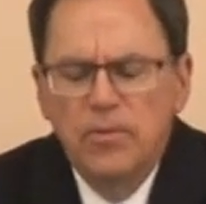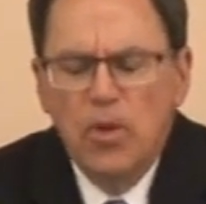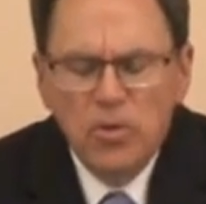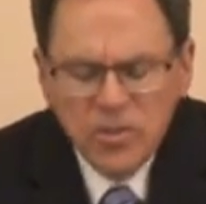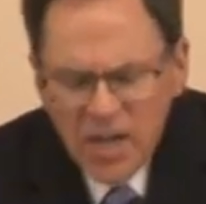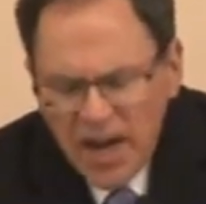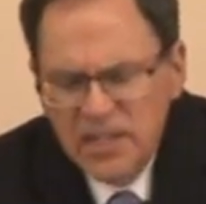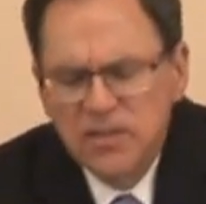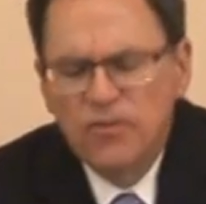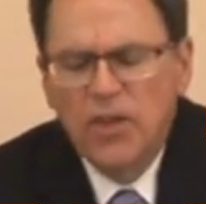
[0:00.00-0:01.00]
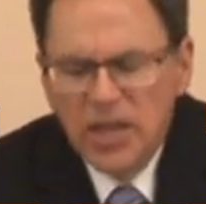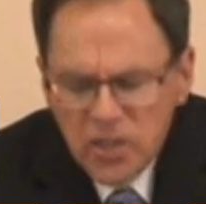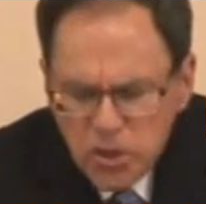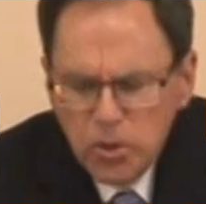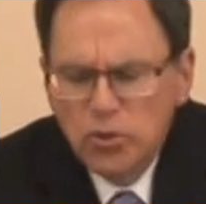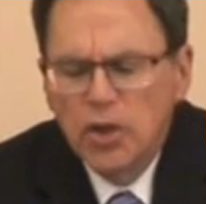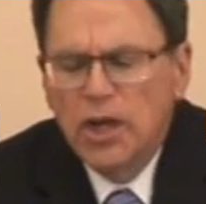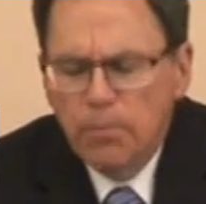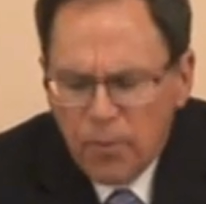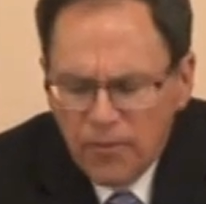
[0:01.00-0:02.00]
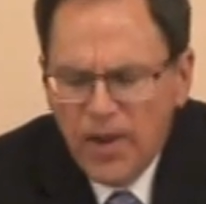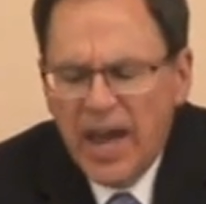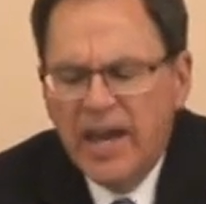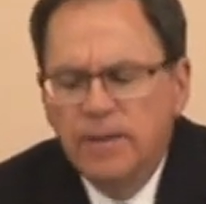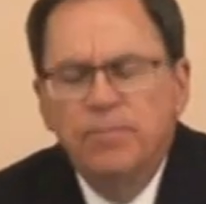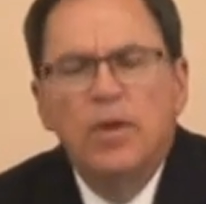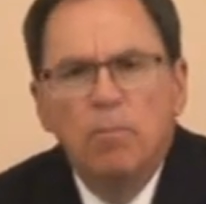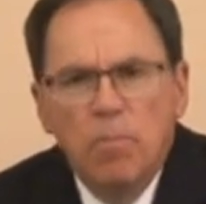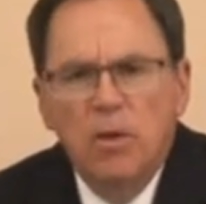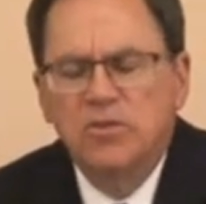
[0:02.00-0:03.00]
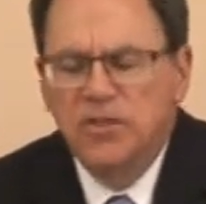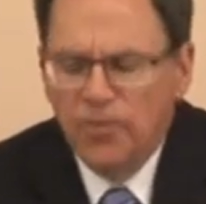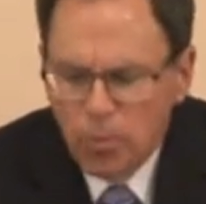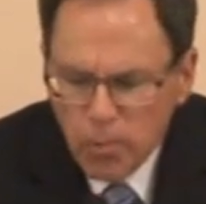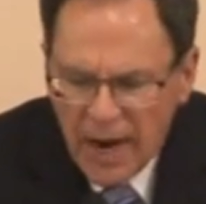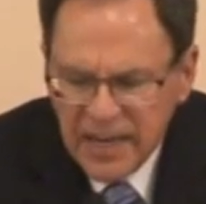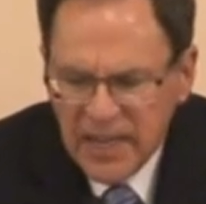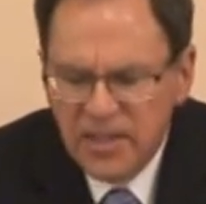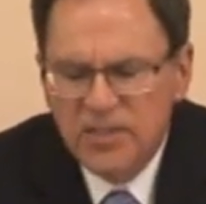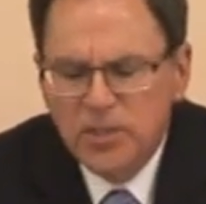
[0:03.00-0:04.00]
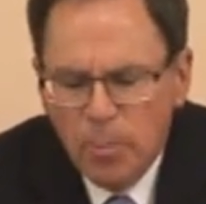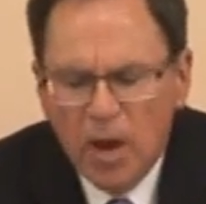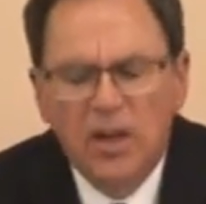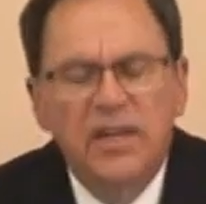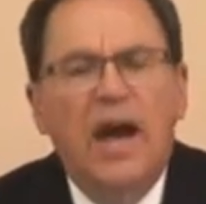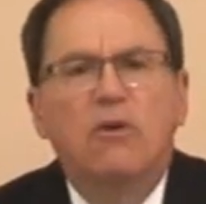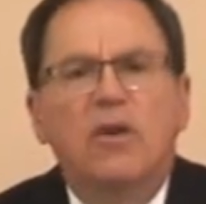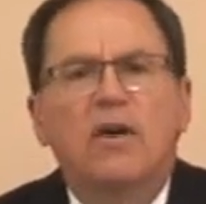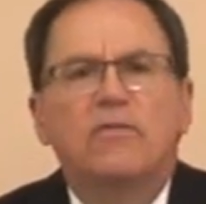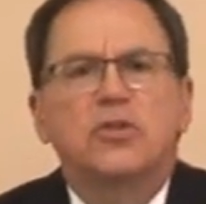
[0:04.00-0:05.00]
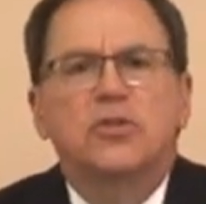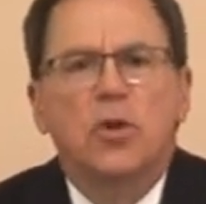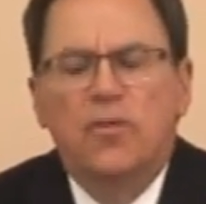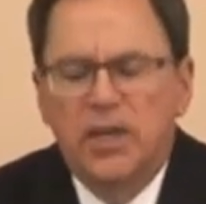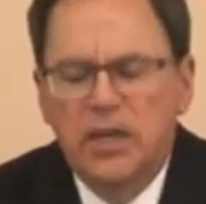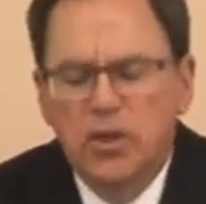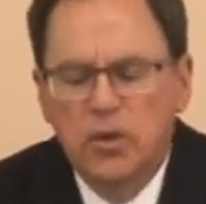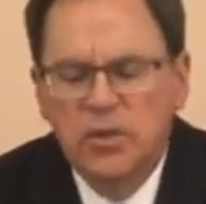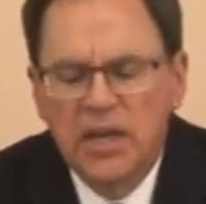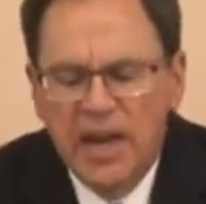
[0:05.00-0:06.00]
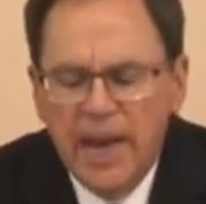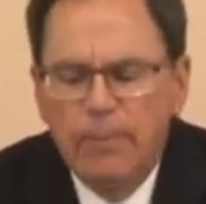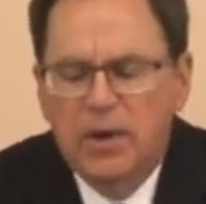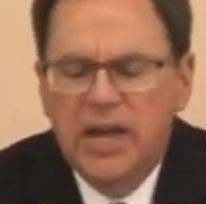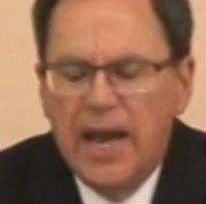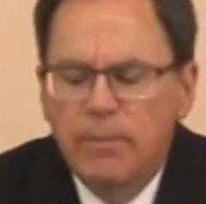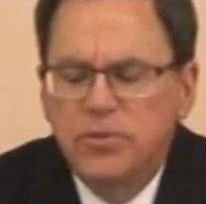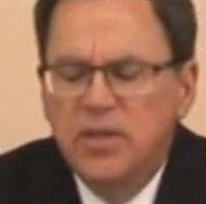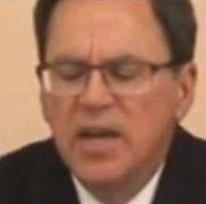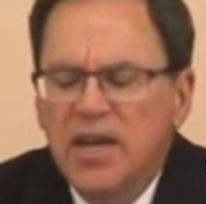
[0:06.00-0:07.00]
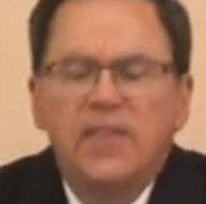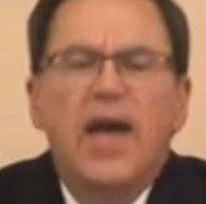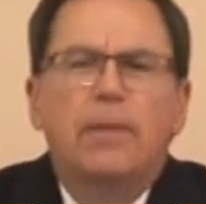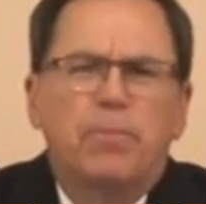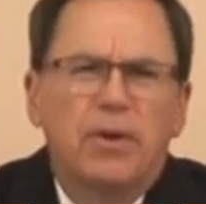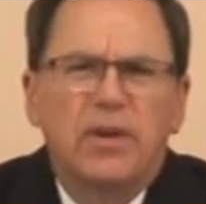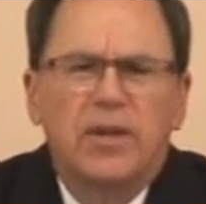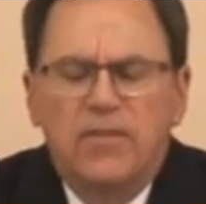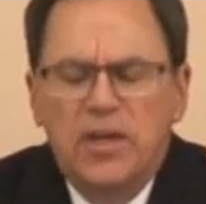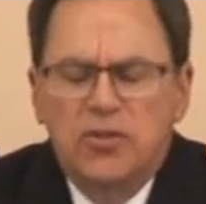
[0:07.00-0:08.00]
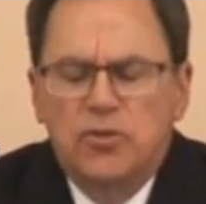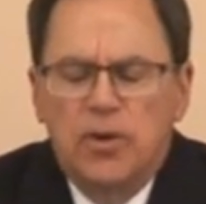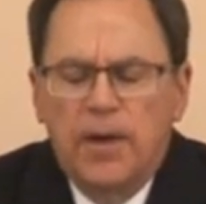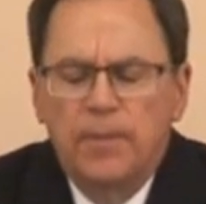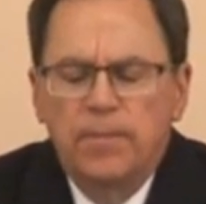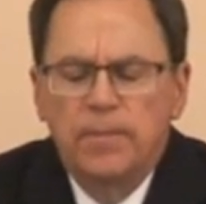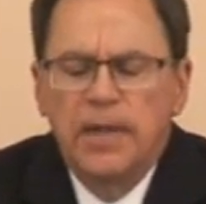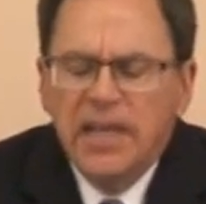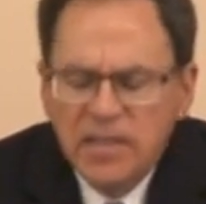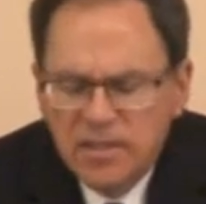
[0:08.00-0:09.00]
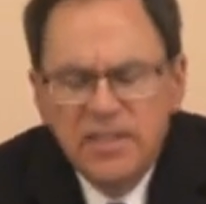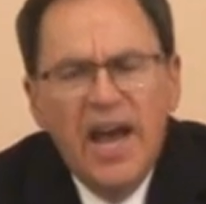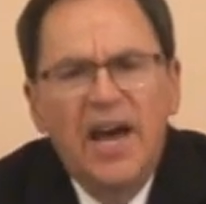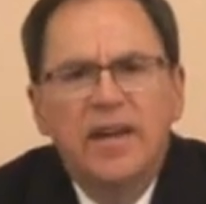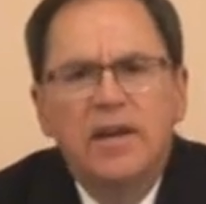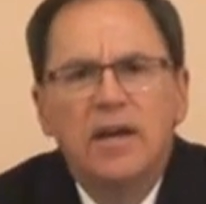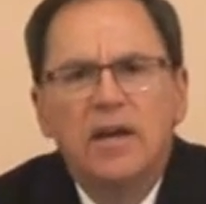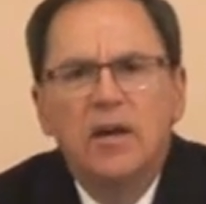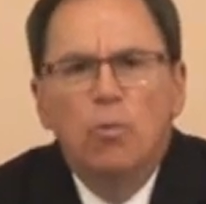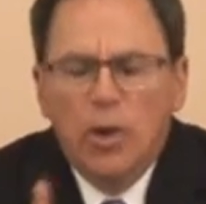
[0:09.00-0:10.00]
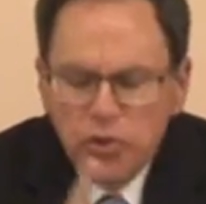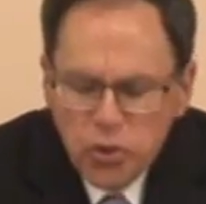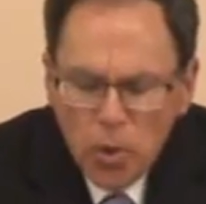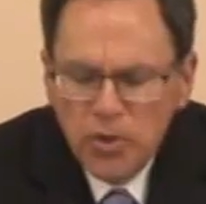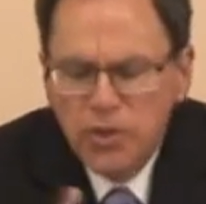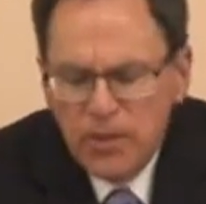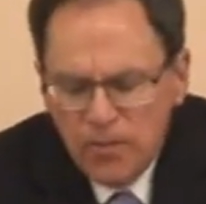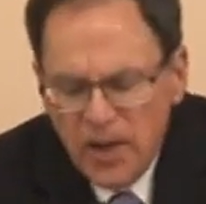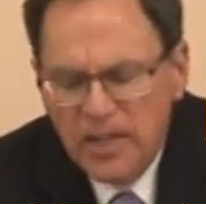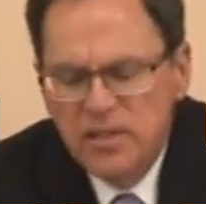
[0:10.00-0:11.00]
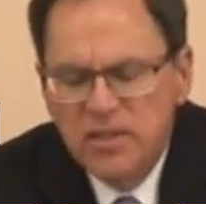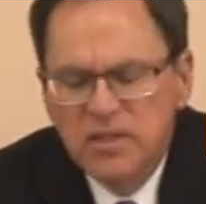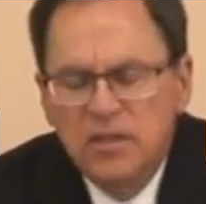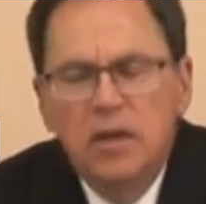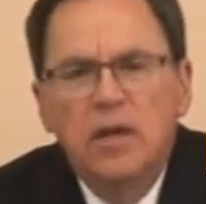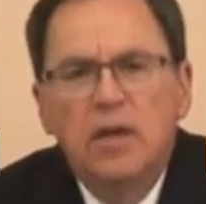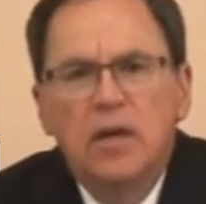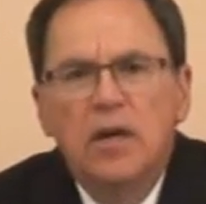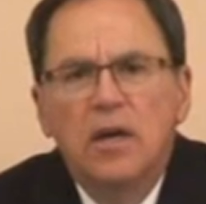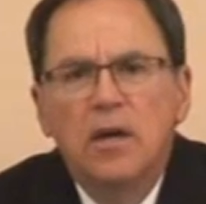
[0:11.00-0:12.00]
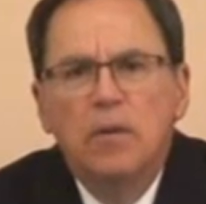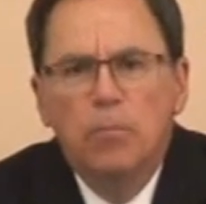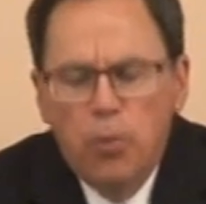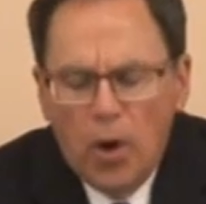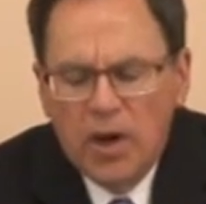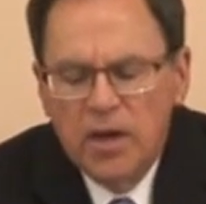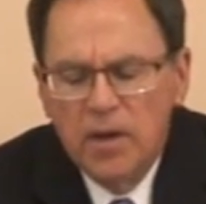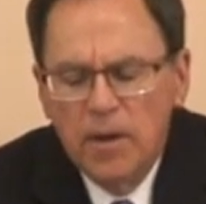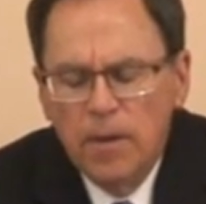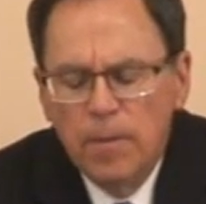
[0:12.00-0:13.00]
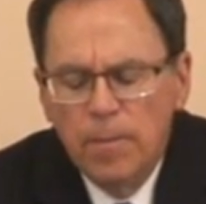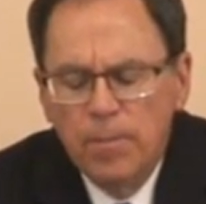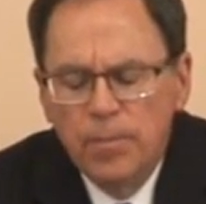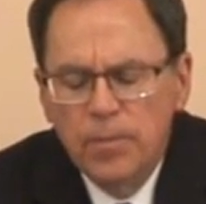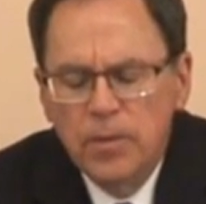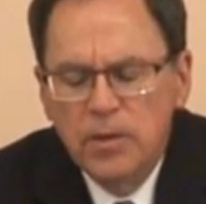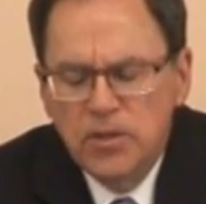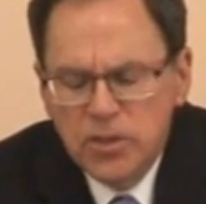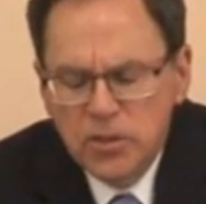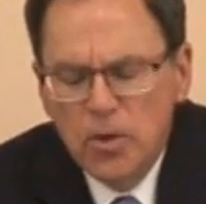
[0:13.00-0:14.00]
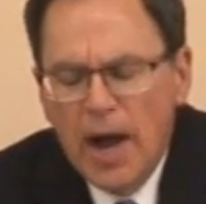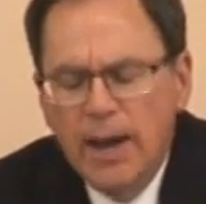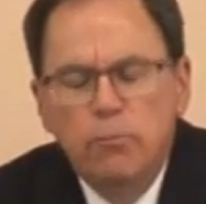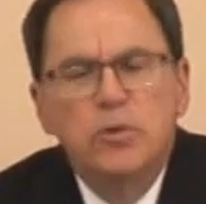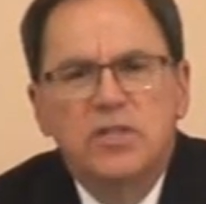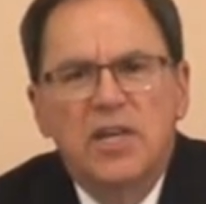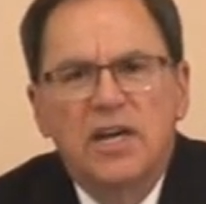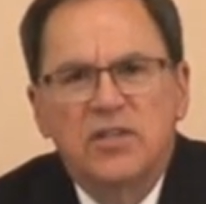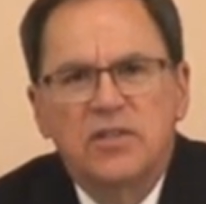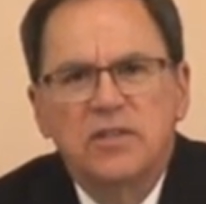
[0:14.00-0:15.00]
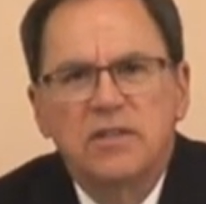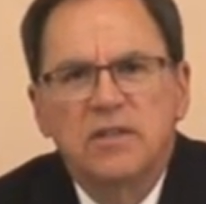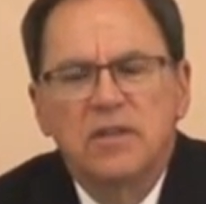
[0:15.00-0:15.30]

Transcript: Those kinds of things usually pervade most of the writings smuggled out of the Soviet Union labor camps in that period of history. Instead, what Georgi Vins' book described was this